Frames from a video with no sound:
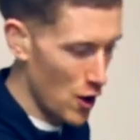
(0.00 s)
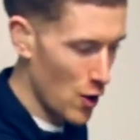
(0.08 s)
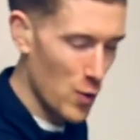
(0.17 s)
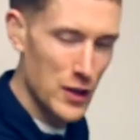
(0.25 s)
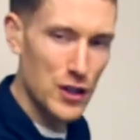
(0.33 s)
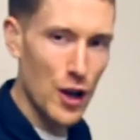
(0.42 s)

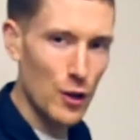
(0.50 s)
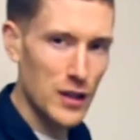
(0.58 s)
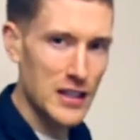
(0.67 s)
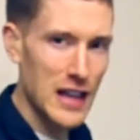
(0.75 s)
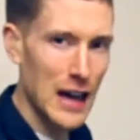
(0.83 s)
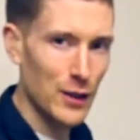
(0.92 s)
we choke the
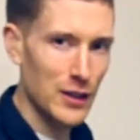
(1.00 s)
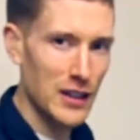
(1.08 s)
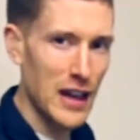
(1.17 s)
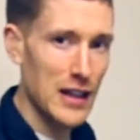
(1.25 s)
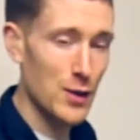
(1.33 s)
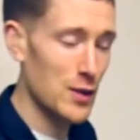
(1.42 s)
sound,
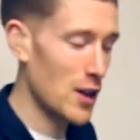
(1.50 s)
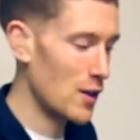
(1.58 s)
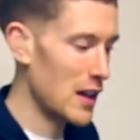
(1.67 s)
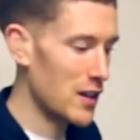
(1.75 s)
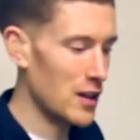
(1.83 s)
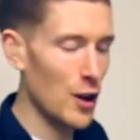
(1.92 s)
okay, so we
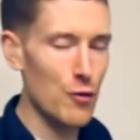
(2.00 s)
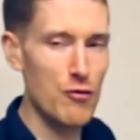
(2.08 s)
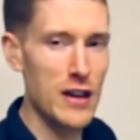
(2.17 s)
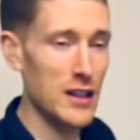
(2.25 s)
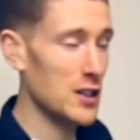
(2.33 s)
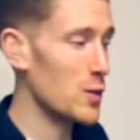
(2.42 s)
don't let the note
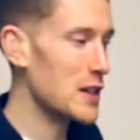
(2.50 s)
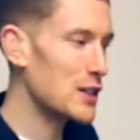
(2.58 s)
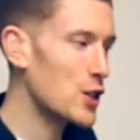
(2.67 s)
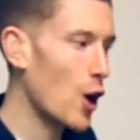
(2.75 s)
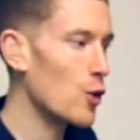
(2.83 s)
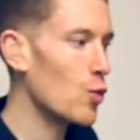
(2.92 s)
ring. So we
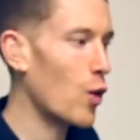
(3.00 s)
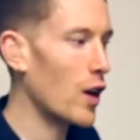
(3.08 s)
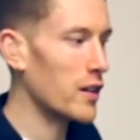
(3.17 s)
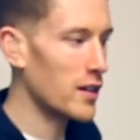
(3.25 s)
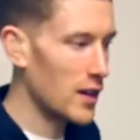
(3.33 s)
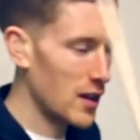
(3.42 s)
don't
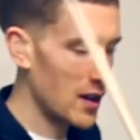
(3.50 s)
want,